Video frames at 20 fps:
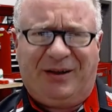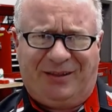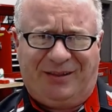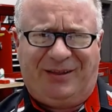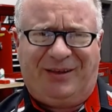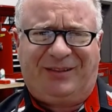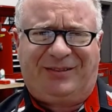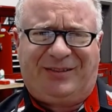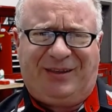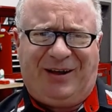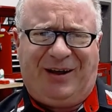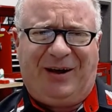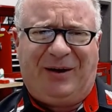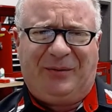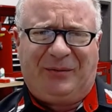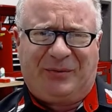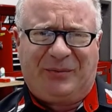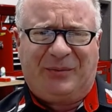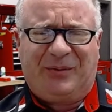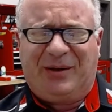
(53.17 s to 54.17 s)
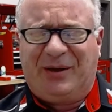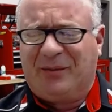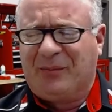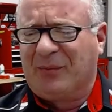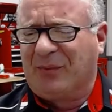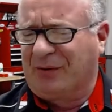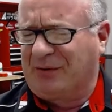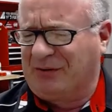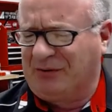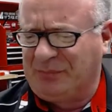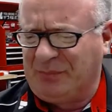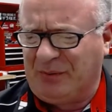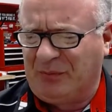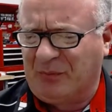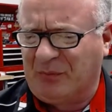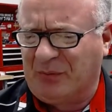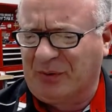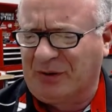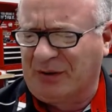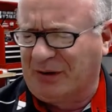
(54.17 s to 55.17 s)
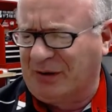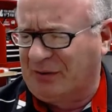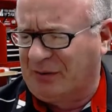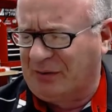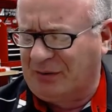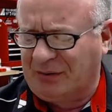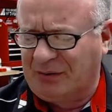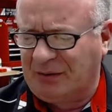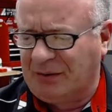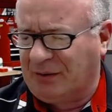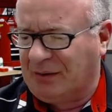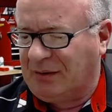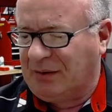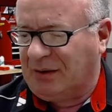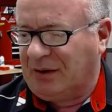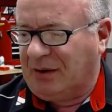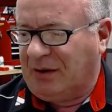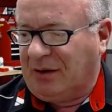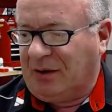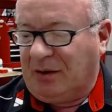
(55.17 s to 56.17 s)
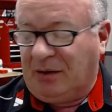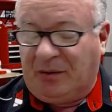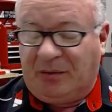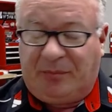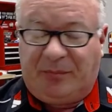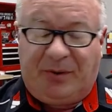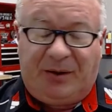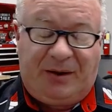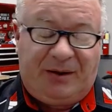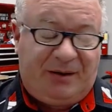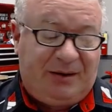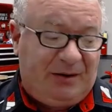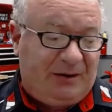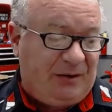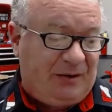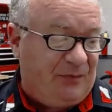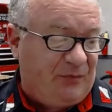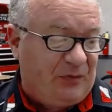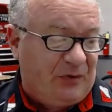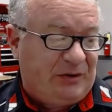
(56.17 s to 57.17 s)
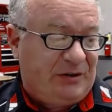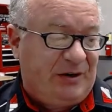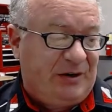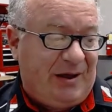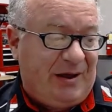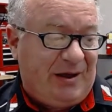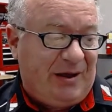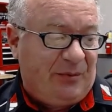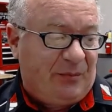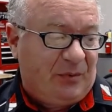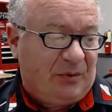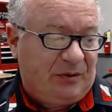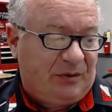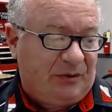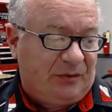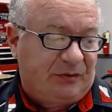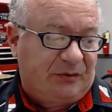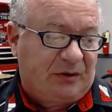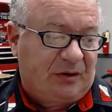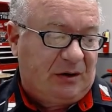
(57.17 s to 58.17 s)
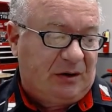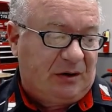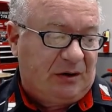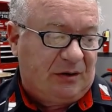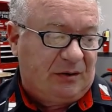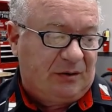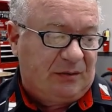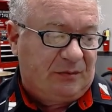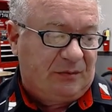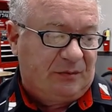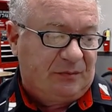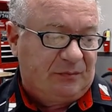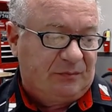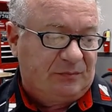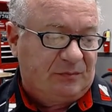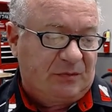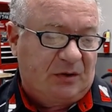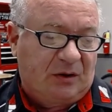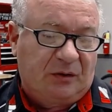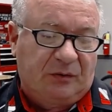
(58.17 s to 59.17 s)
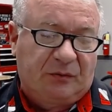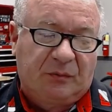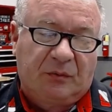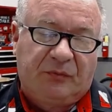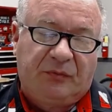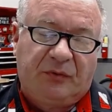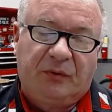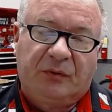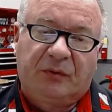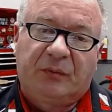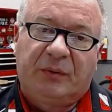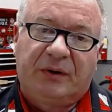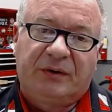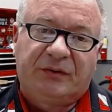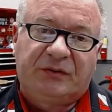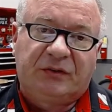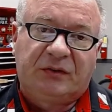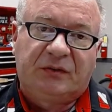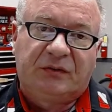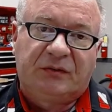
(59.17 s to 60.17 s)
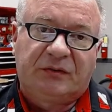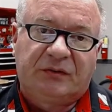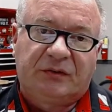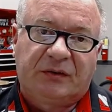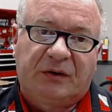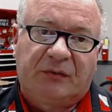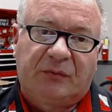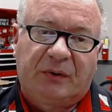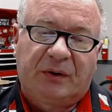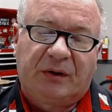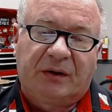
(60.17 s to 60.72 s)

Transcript: that the outdoor network has been working on. But uh, for today, we're just gonna go through a few questions, see if we